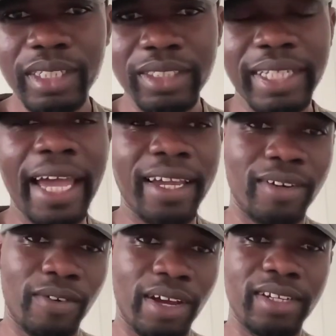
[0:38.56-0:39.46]
tech,
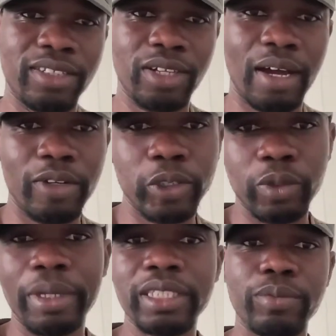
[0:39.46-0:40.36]
right? I used to
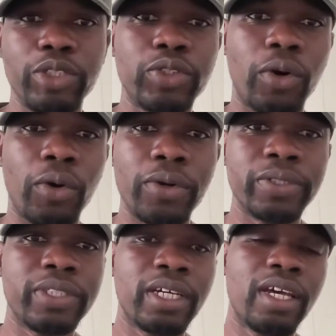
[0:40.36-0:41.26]
make some
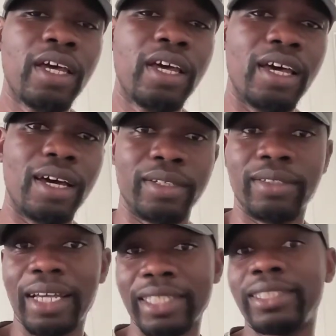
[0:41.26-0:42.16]
tutorials.
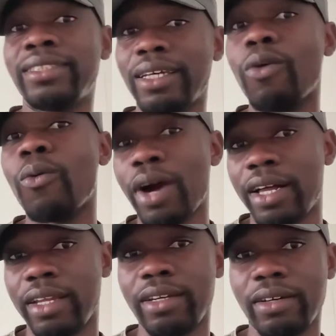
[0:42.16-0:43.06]
That's a
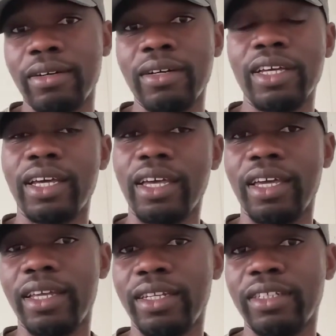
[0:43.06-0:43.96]
while ago.
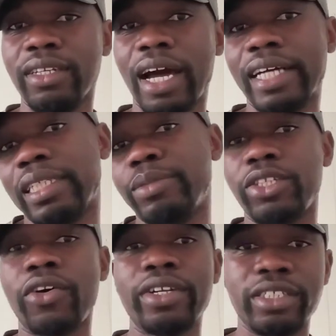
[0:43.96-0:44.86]
And as I'm
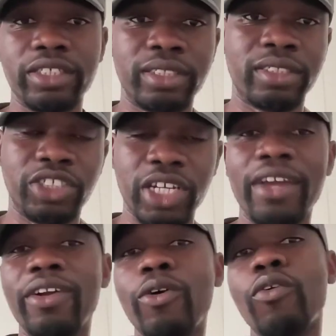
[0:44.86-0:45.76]
starting this
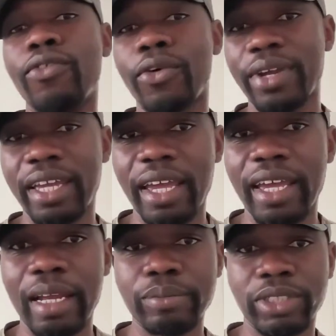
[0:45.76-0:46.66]
channel over
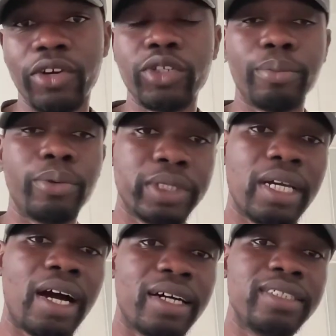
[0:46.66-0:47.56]
again, I'm starting to post
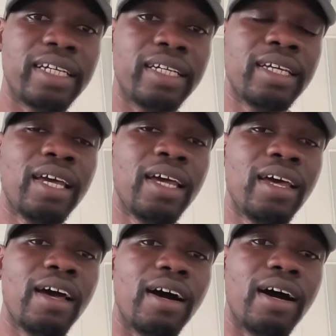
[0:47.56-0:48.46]
content.
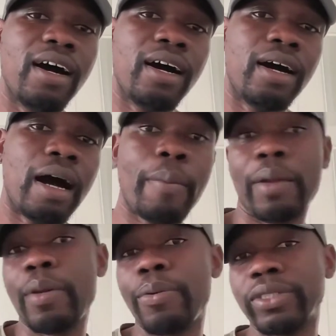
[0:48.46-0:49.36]
I'm gonna
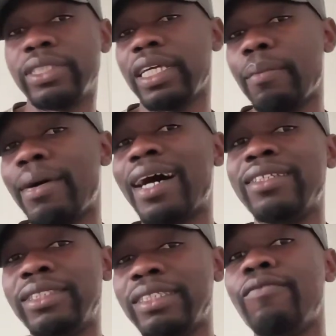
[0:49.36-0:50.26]
be posting
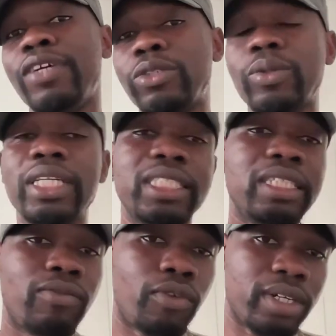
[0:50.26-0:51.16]
about something totally
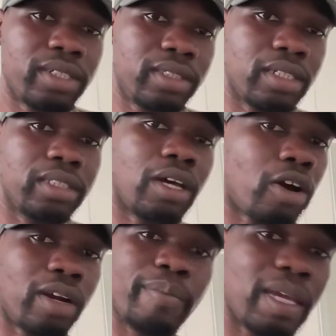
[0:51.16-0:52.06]
different. So it's not
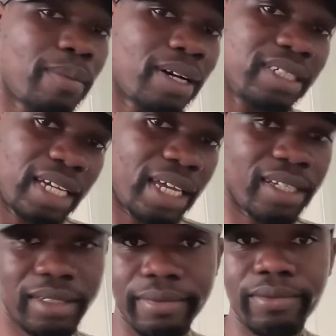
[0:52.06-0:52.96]
gonna be about tech,
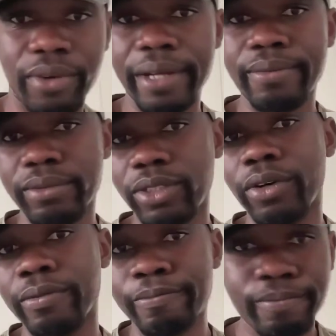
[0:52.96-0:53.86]
right? So